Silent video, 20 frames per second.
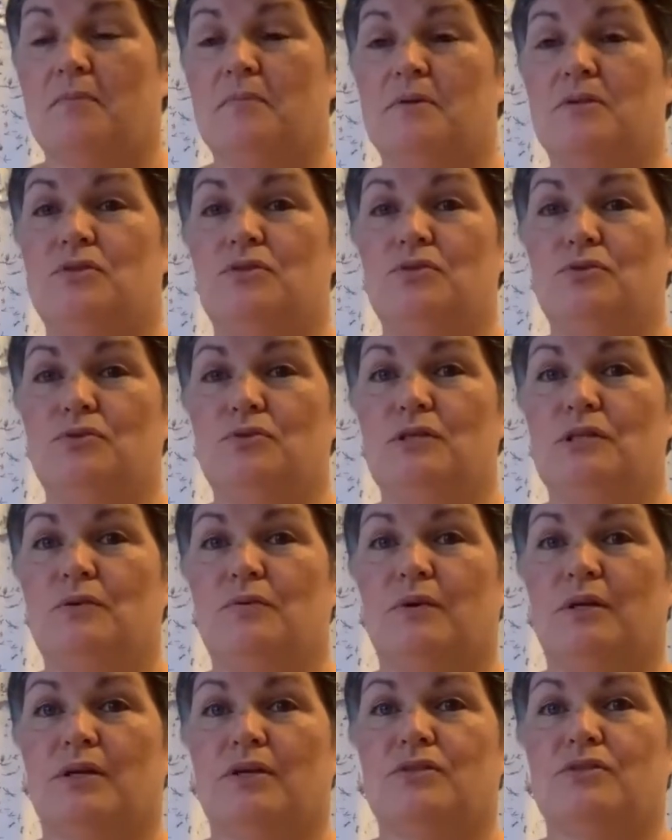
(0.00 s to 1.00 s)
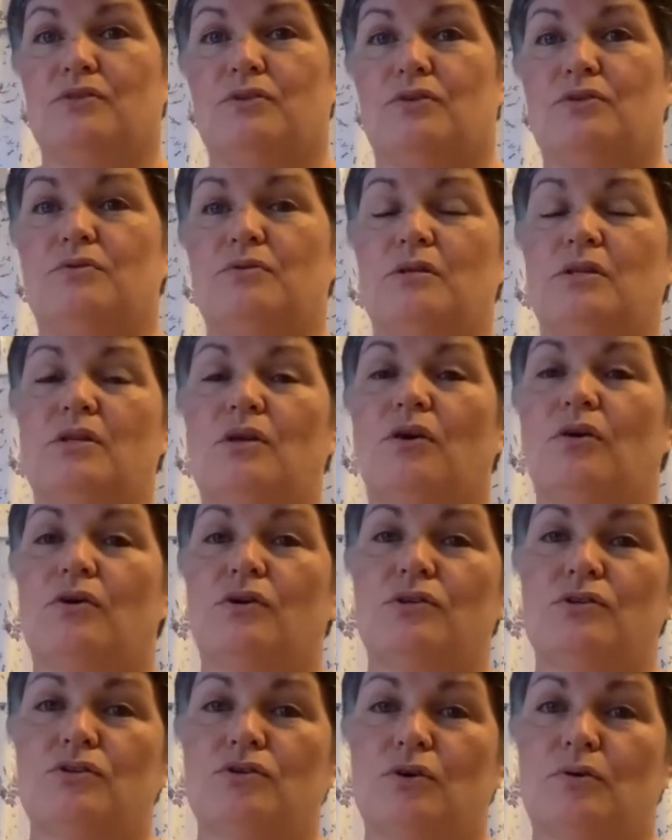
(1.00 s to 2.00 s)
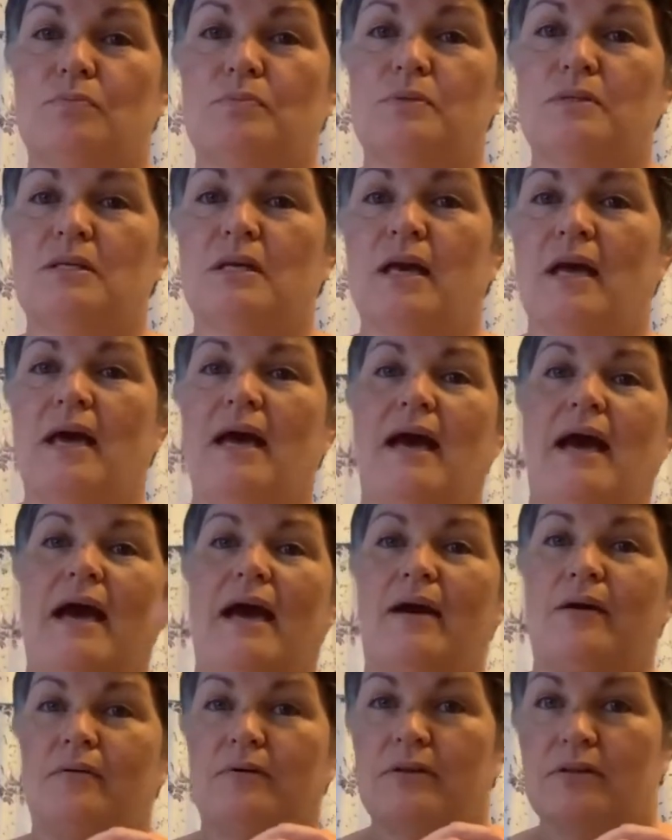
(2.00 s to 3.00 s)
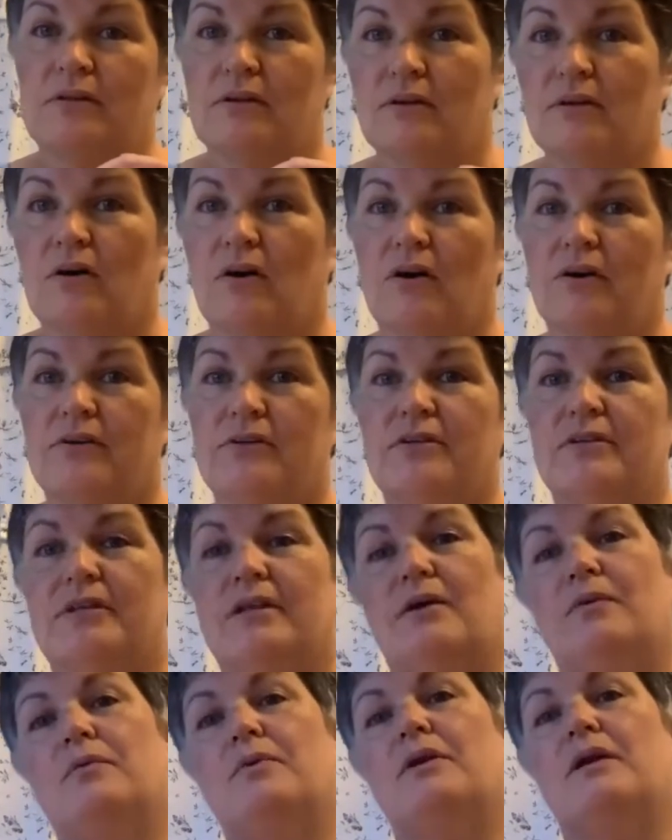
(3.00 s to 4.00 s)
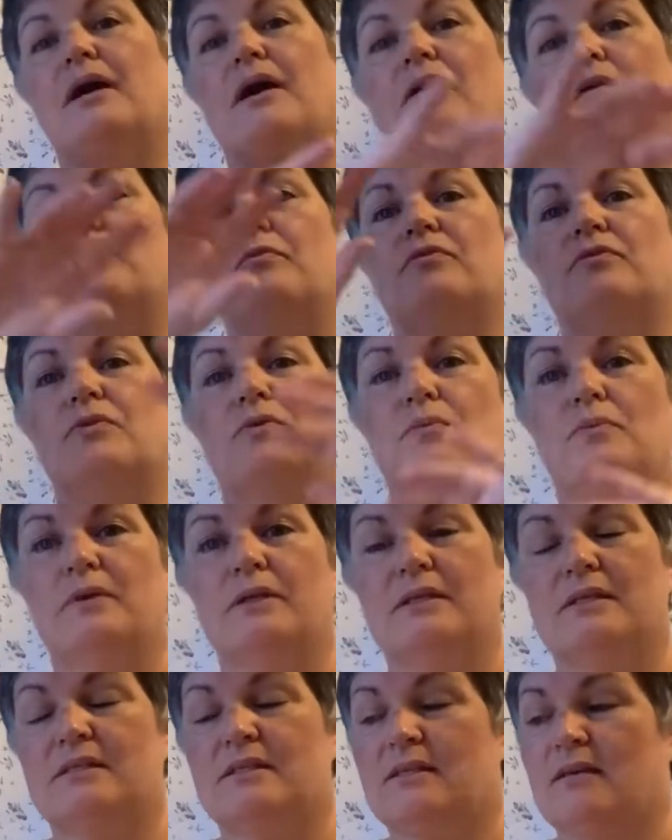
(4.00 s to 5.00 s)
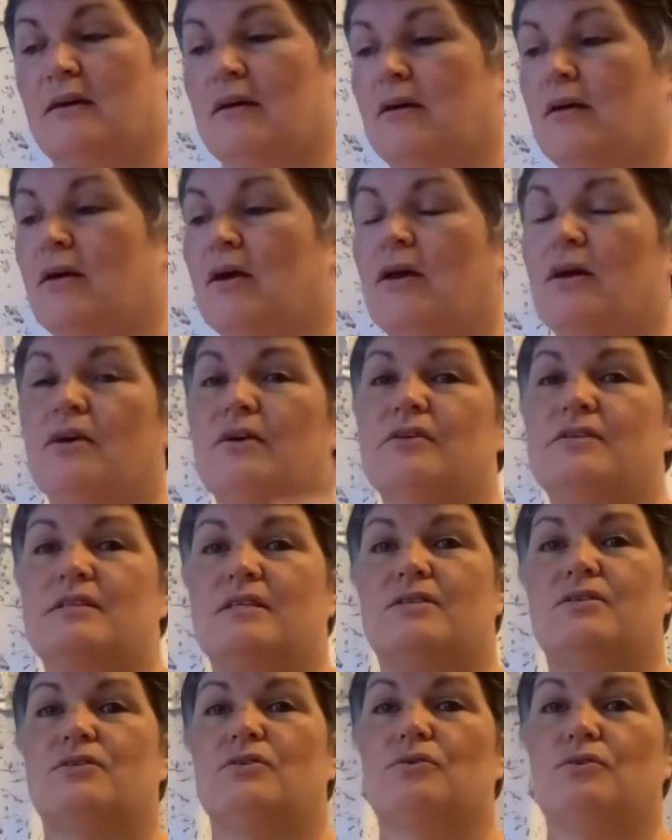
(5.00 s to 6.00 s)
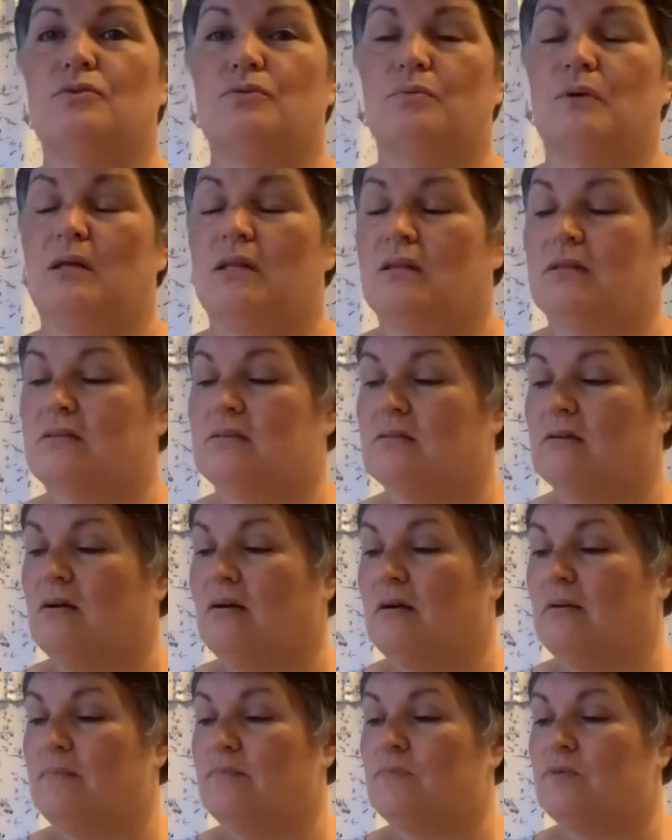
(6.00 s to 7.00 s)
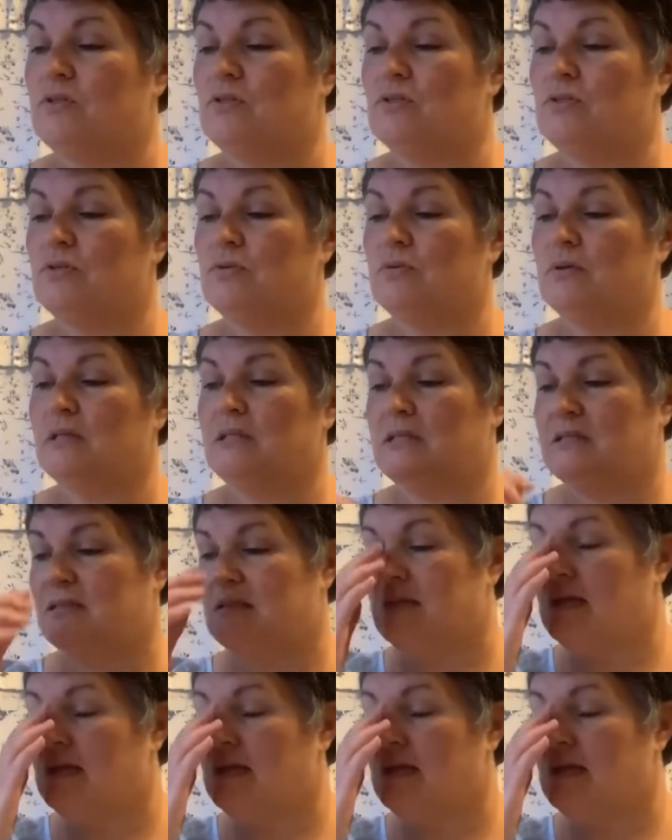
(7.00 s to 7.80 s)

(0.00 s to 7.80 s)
is usually when I start doing the odd jobs out in the garden that would help for the winter, because that's a good weather time to do it.